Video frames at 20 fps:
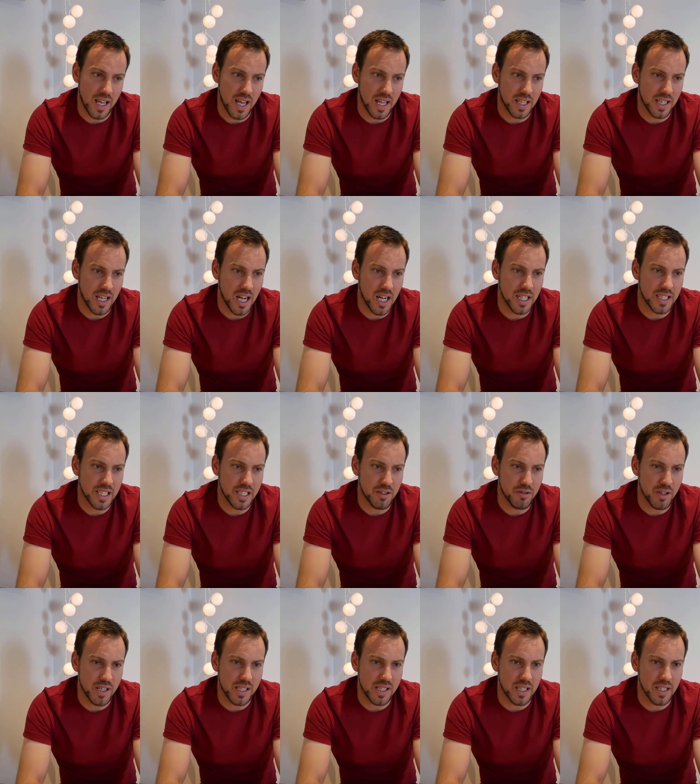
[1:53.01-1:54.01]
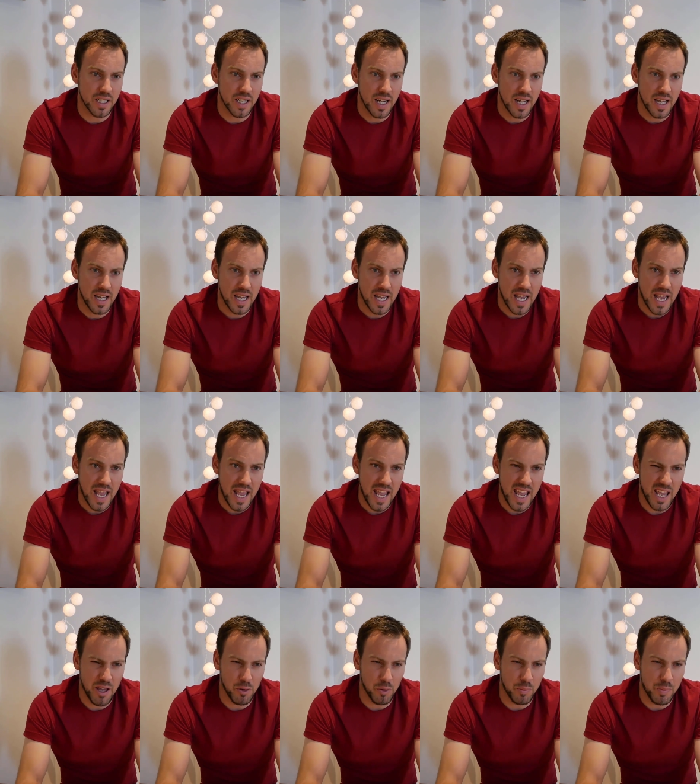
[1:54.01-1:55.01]
and the idea is that
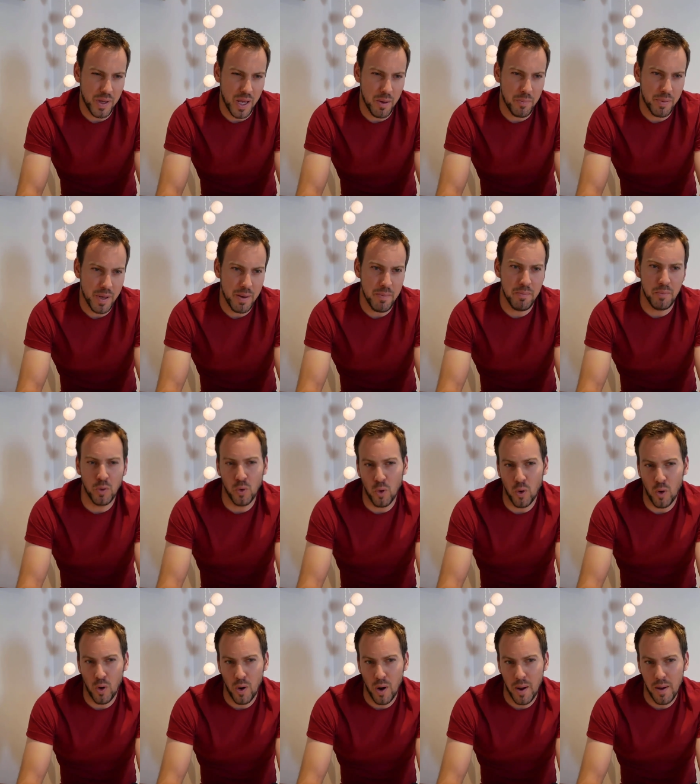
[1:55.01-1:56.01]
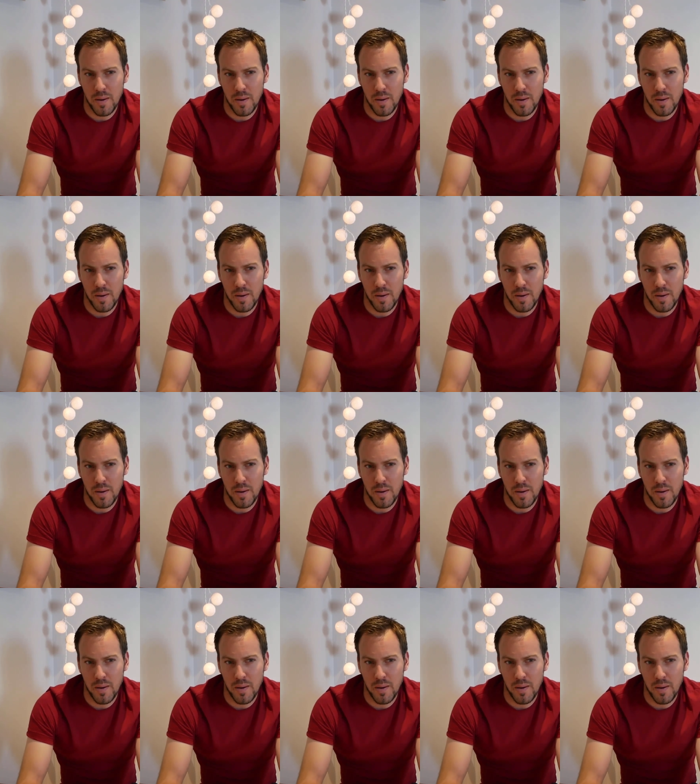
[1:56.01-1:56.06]
it will be a bit more